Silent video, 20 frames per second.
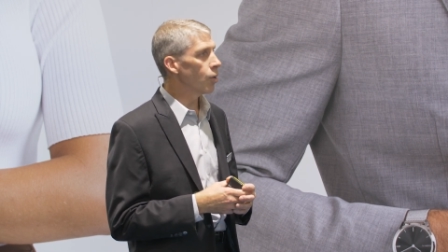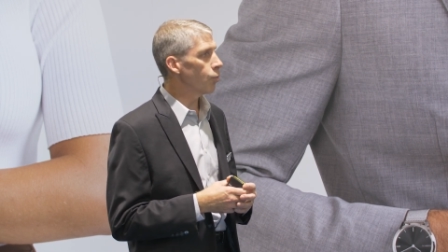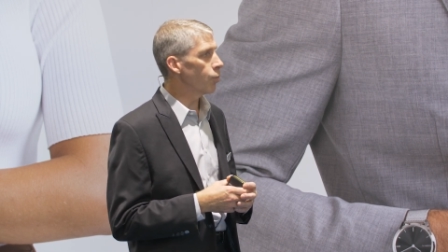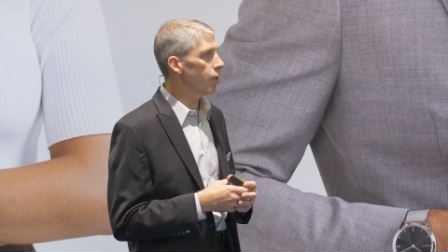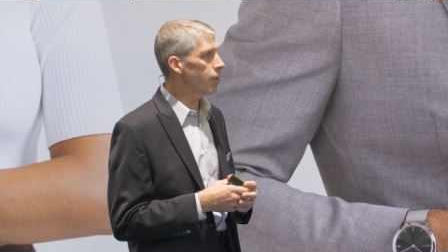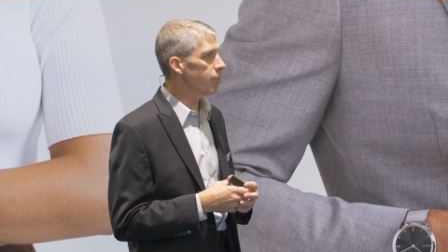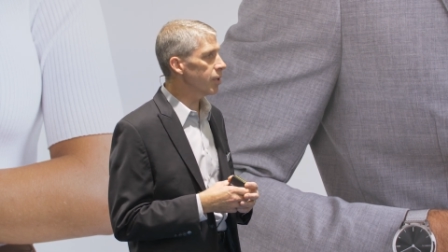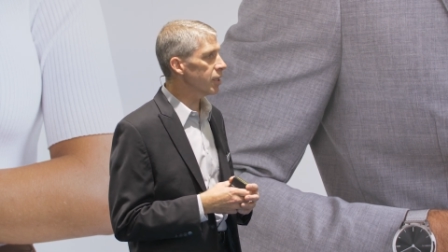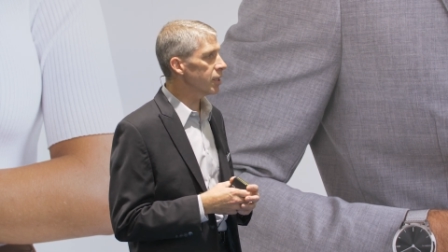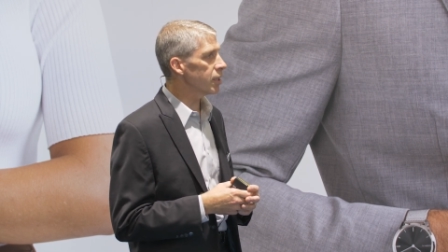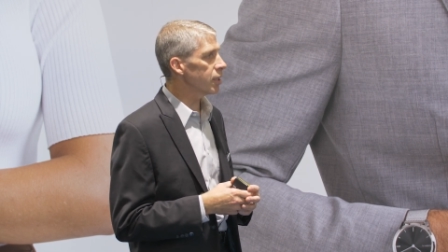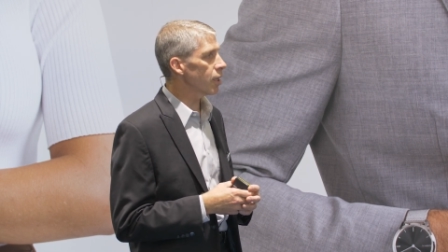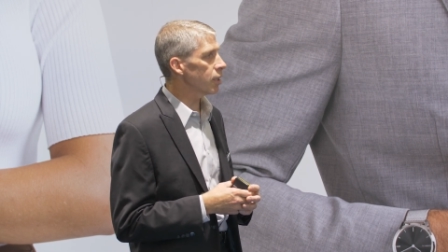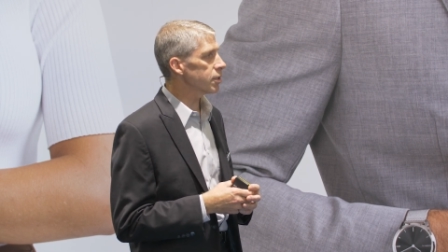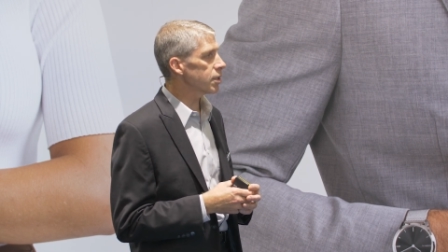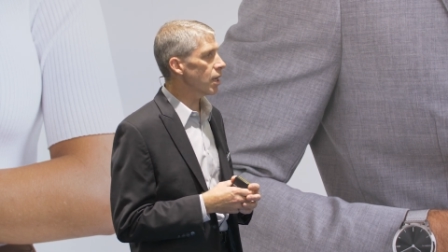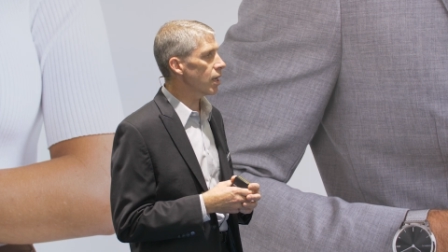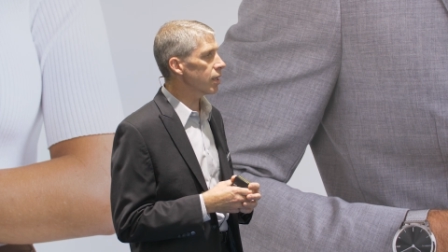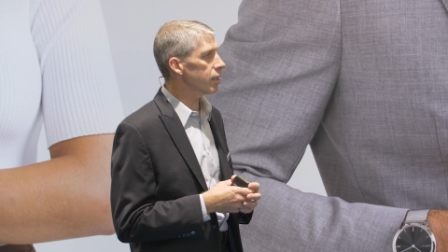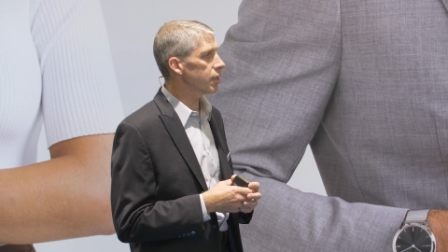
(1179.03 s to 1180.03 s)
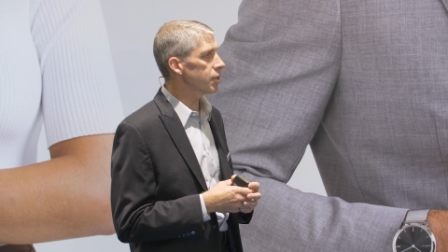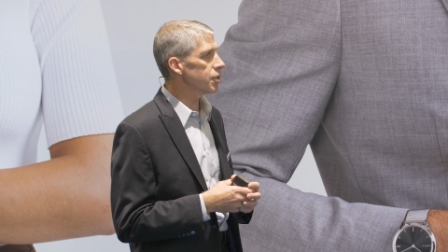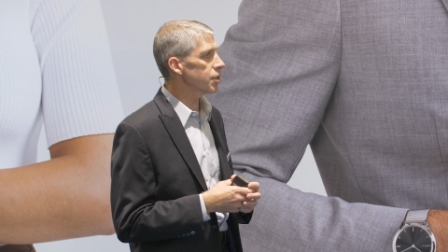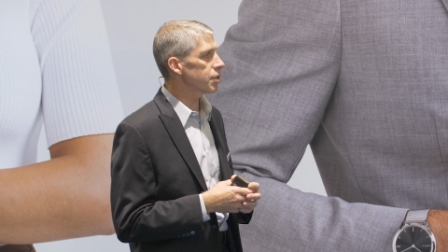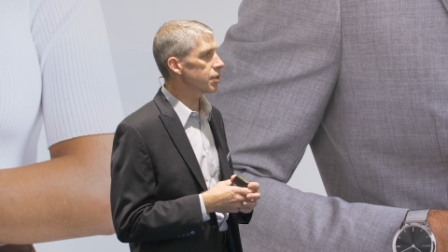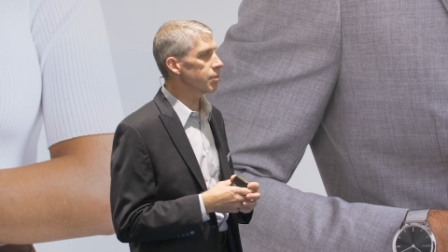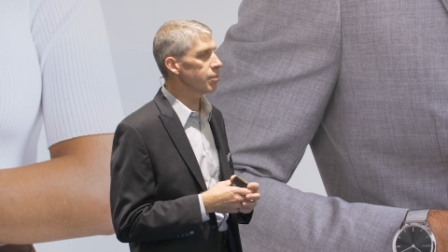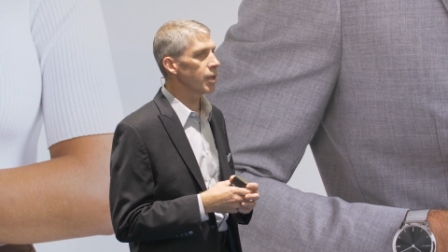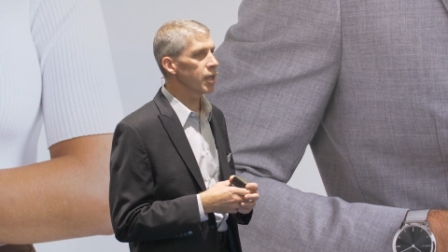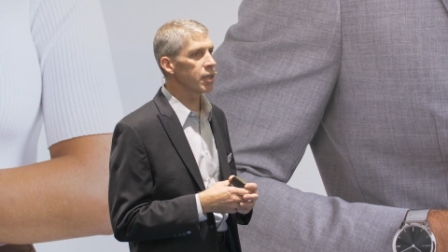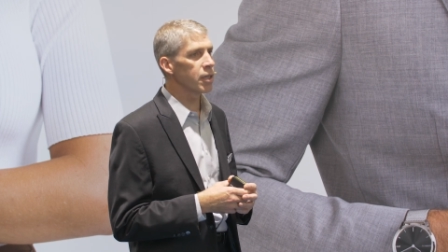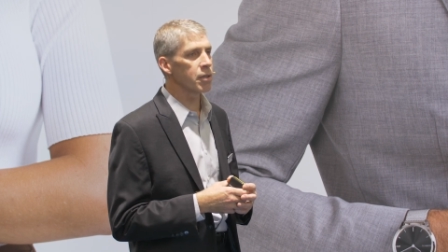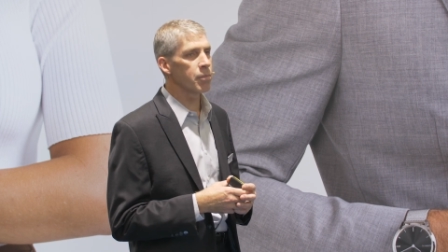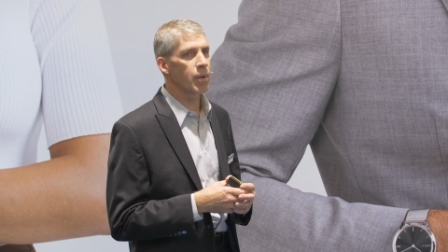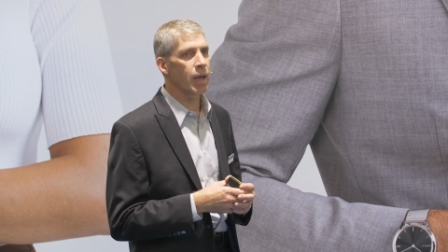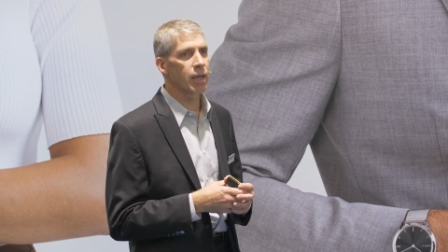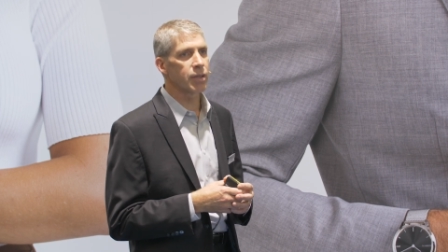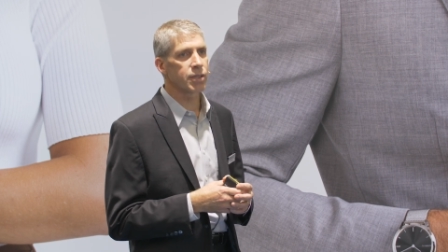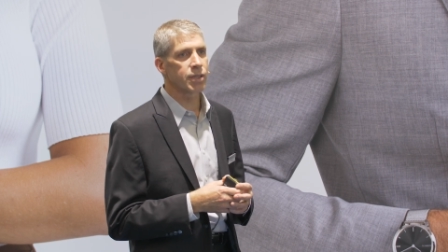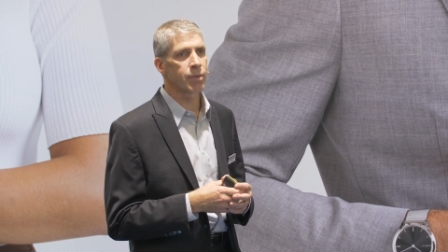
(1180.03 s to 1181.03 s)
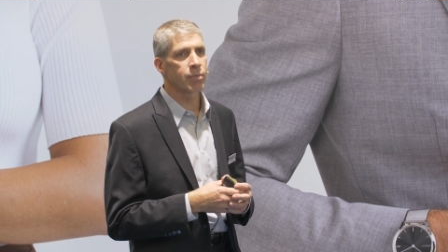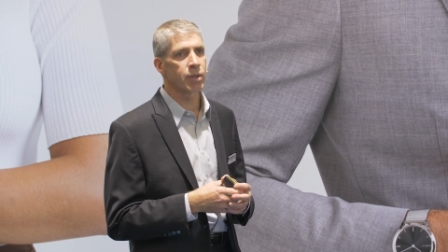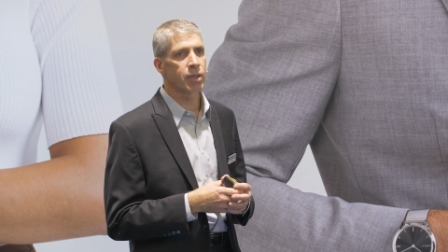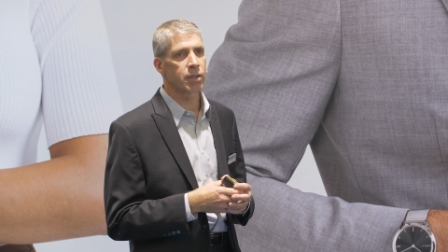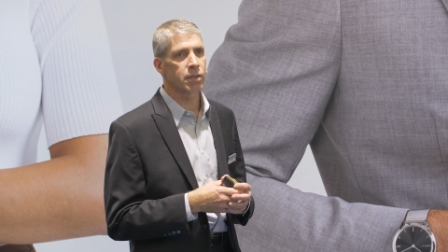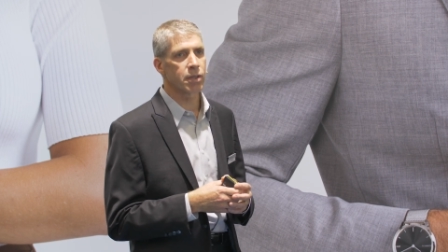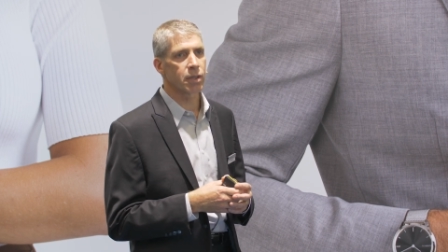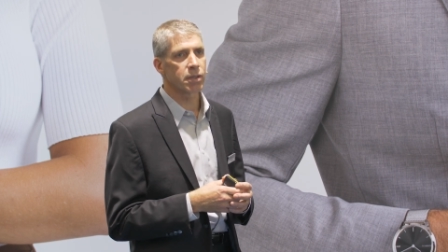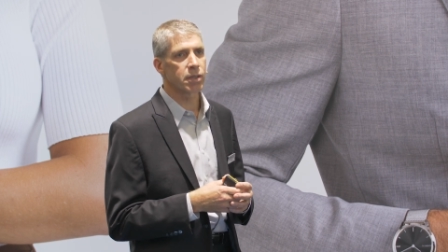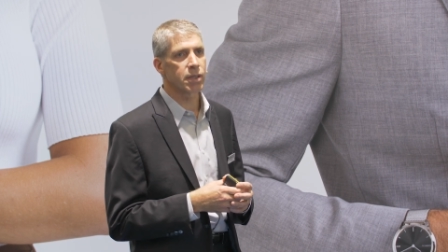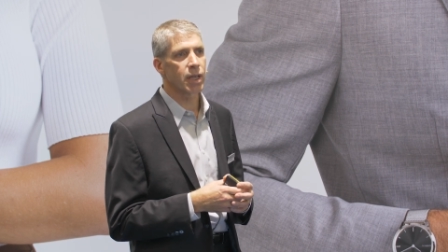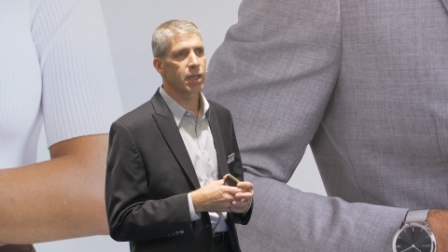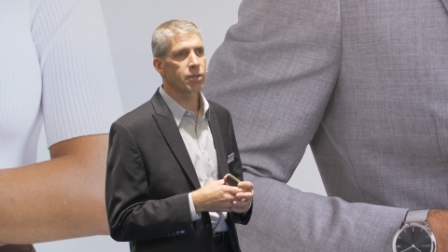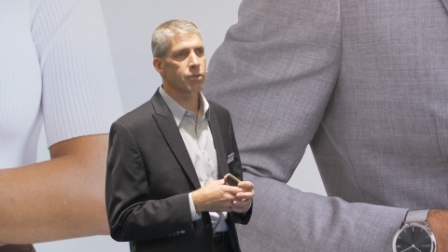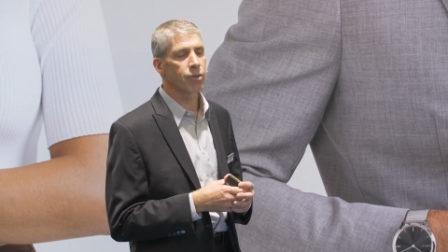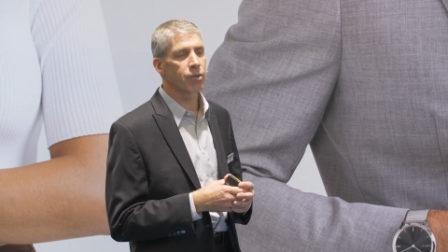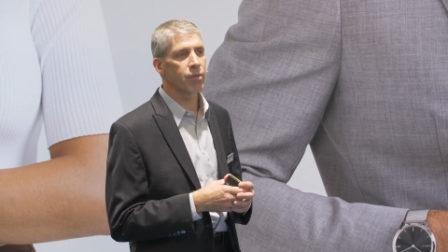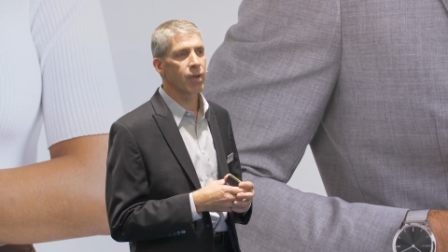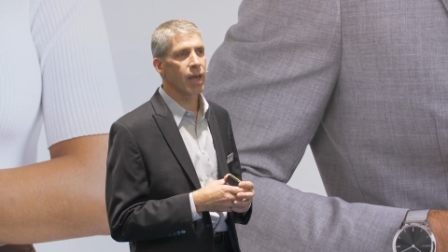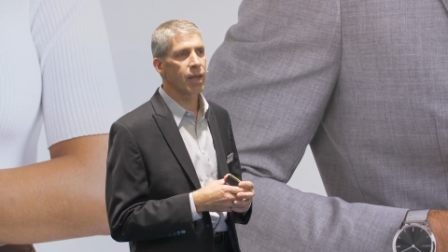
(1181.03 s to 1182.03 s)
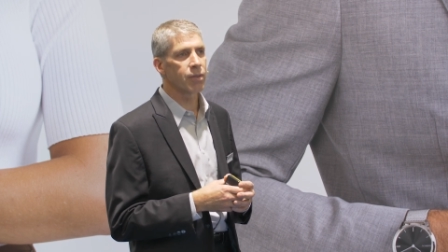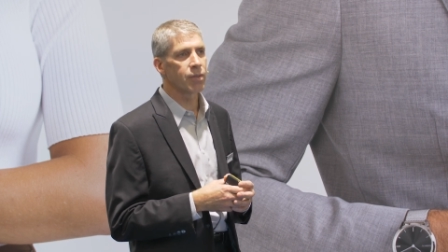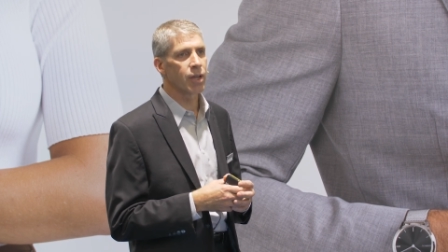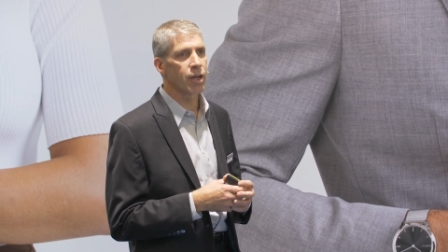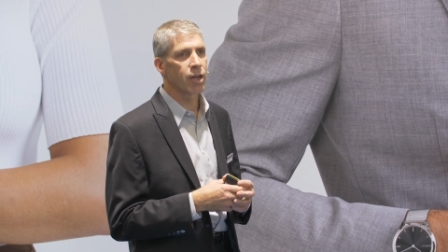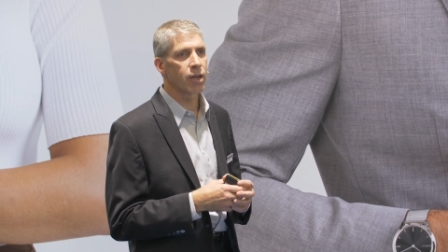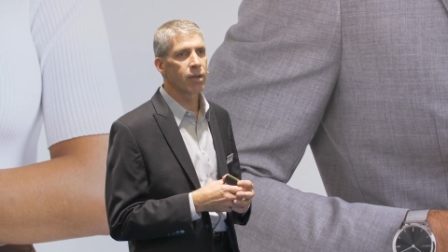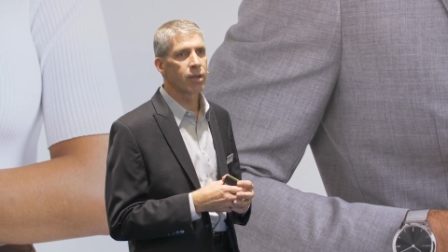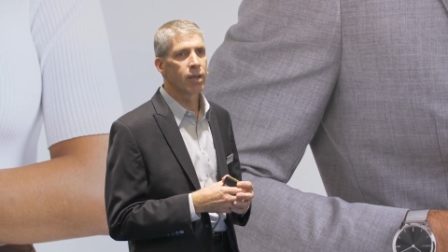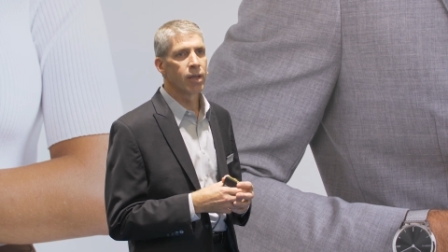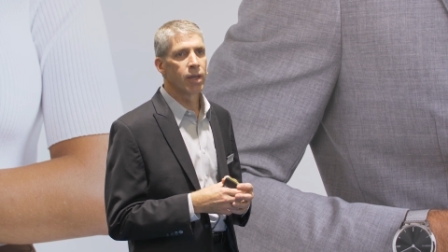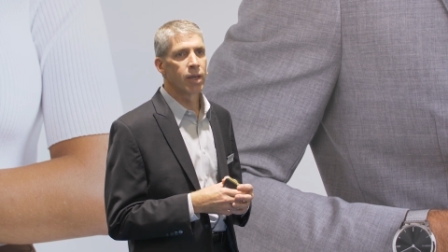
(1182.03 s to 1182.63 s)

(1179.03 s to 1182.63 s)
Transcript: women, and I'll talk in just a minute about some of the success we've had there.